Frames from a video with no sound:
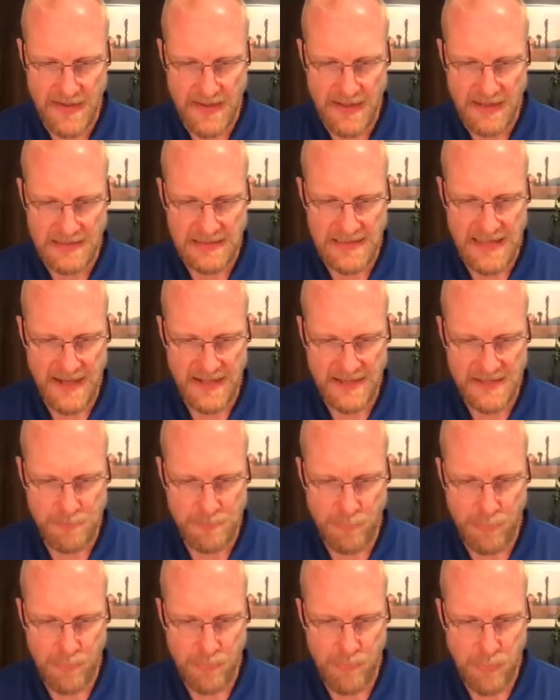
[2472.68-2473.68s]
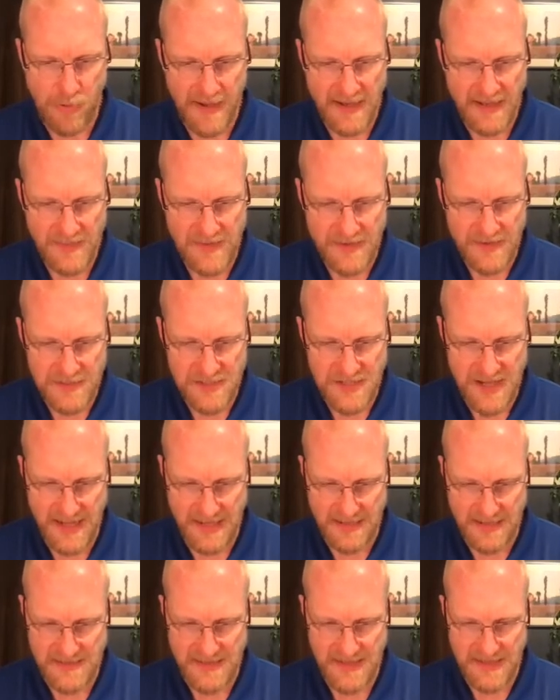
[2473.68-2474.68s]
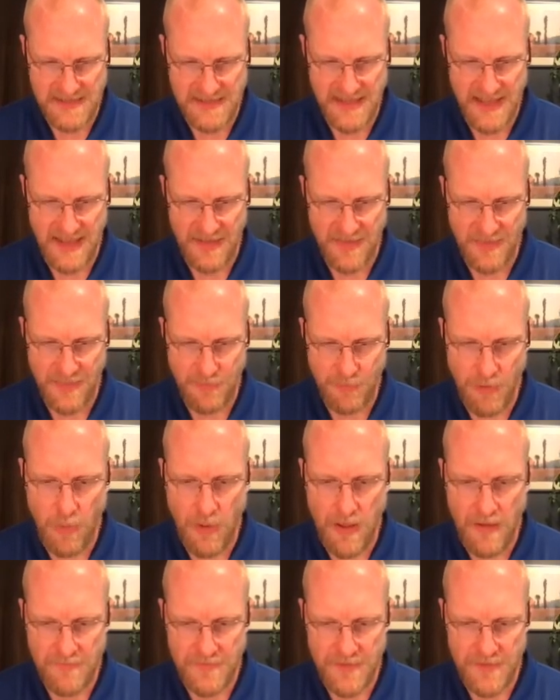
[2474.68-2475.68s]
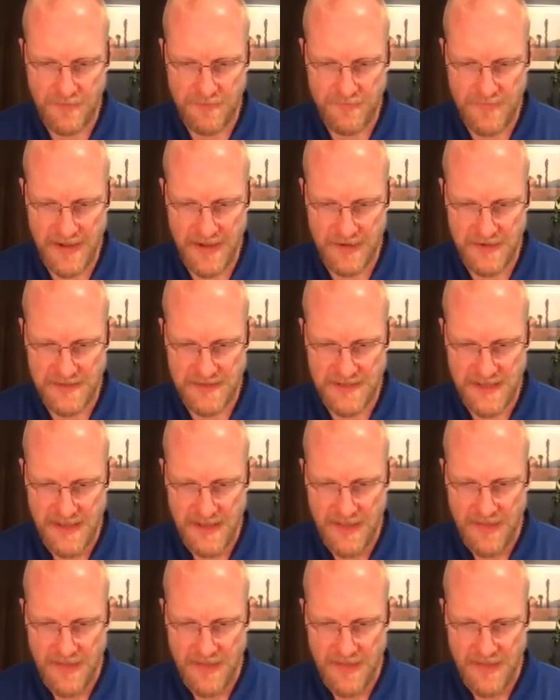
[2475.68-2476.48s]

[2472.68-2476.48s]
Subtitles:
Let us break their chains, they say, and throw off their fetters.